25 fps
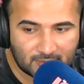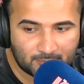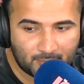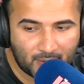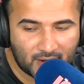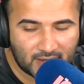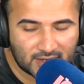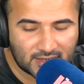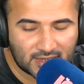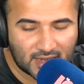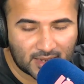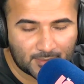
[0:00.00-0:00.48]
the
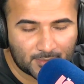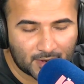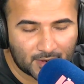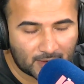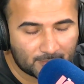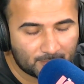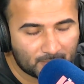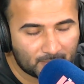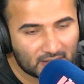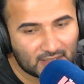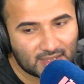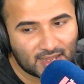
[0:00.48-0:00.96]

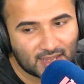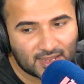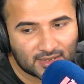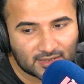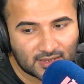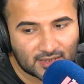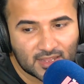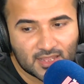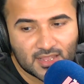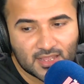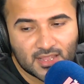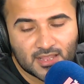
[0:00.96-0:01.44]
pandemic began.
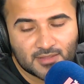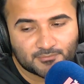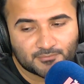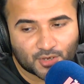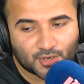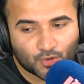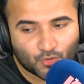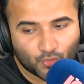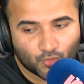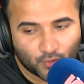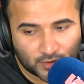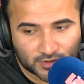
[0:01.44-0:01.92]

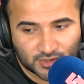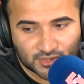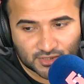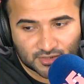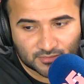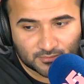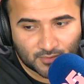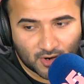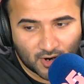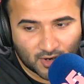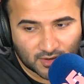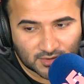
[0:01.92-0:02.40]
But question
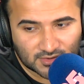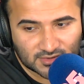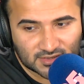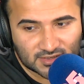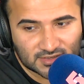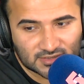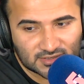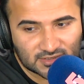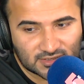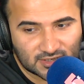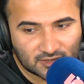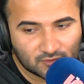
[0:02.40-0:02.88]
marks
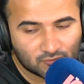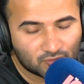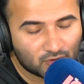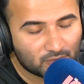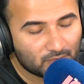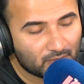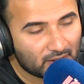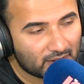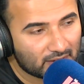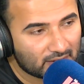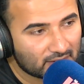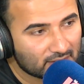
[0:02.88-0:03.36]
still
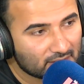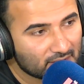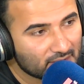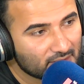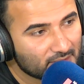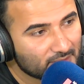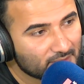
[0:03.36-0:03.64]
remain.